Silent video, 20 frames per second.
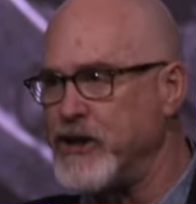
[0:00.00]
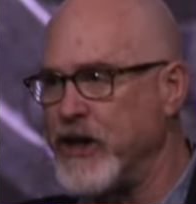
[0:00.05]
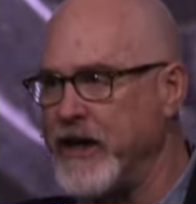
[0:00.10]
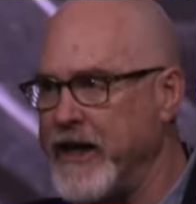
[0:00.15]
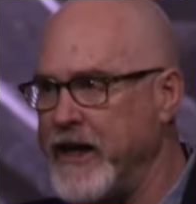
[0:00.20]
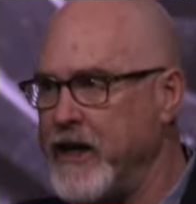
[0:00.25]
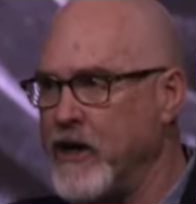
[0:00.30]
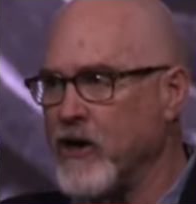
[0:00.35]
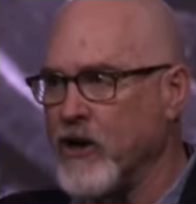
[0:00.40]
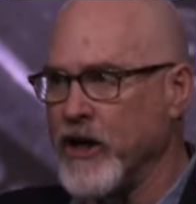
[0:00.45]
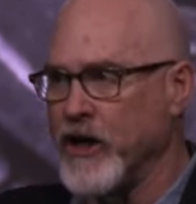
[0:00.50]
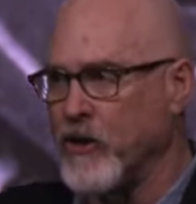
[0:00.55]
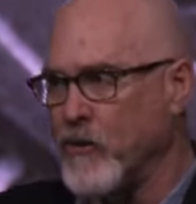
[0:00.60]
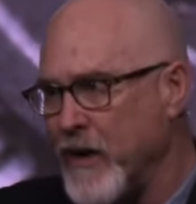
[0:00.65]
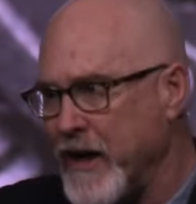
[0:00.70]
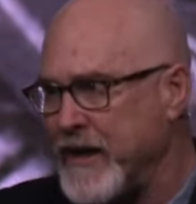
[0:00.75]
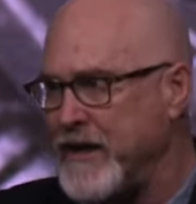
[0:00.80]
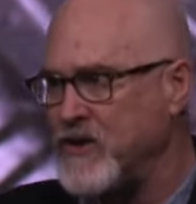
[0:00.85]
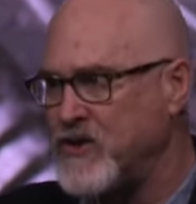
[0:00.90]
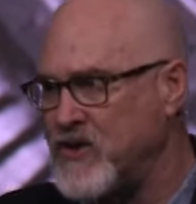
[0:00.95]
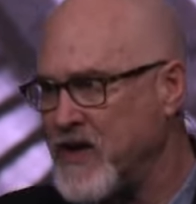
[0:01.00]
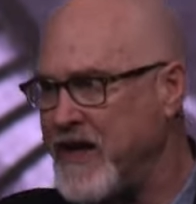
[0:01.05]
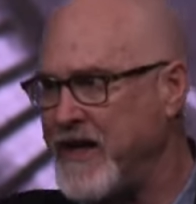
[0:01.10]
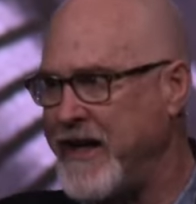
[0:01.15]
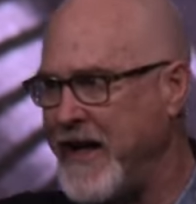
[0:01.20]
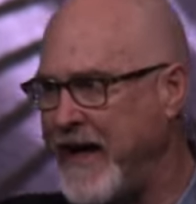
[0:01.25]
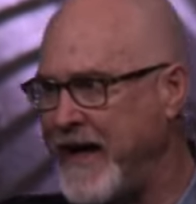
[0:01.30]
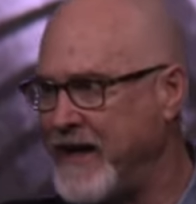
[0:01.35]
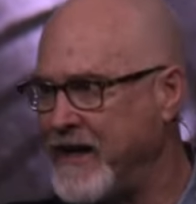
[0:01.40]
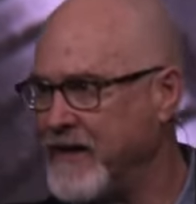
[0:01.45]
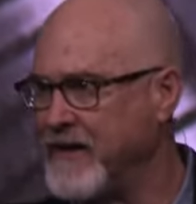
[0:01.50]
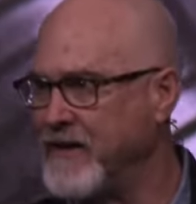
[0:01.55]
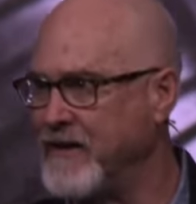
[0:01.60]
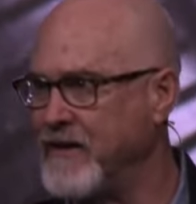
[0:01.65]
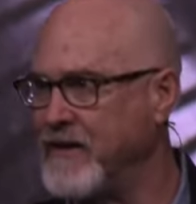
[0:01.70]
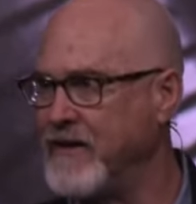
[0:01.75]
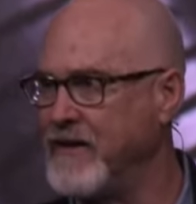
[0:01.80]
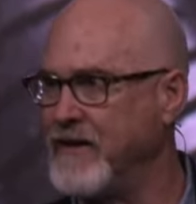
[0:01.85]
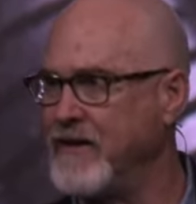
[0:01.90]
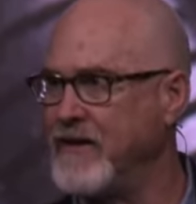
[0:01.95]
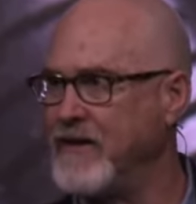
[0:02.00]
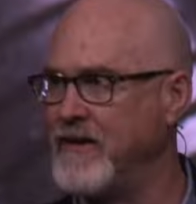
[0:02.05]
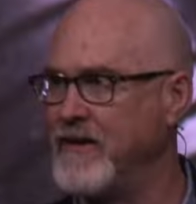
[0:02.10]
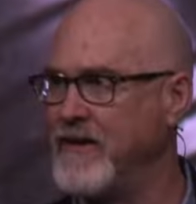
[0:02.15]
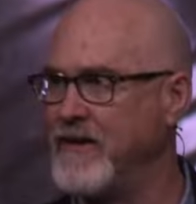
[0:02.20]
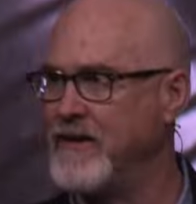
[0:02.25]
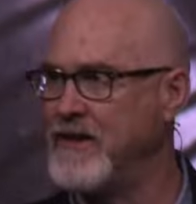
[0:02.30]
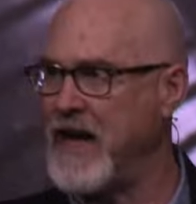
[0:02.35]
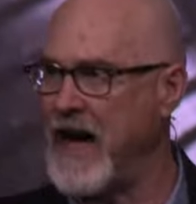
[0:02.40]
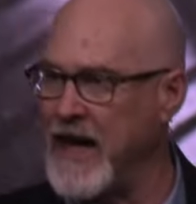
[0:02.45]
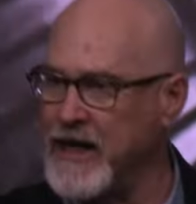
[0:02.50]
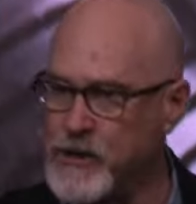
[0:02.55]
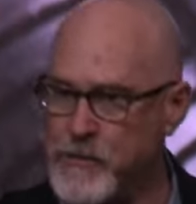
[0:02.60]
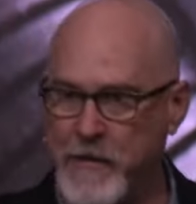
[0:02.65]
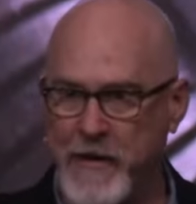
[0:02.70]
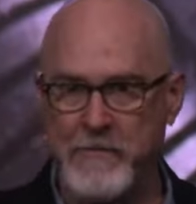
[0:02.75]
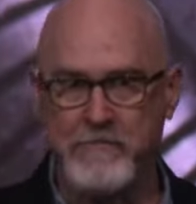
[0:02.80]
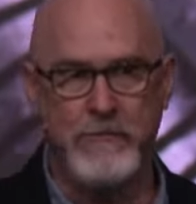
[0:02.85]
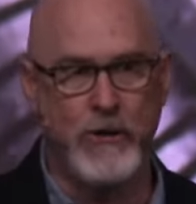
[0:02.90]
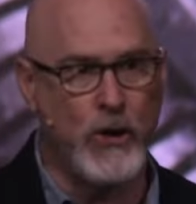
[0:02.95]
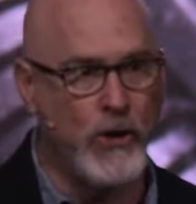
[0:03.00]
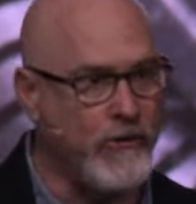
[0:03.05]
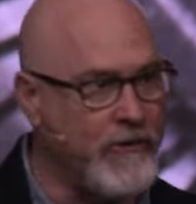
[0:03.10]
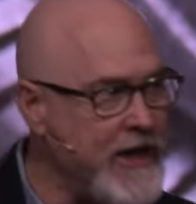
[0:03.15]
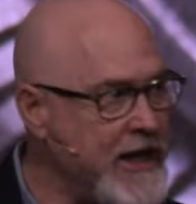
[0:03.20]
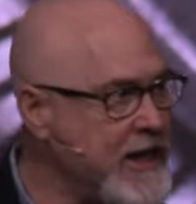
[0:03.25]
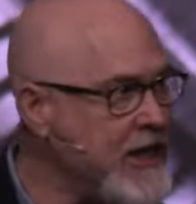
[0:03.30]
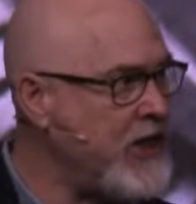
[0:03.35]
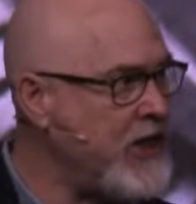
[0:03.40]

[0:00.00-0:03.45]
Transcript: you here on a rainy Sunday. God's been moving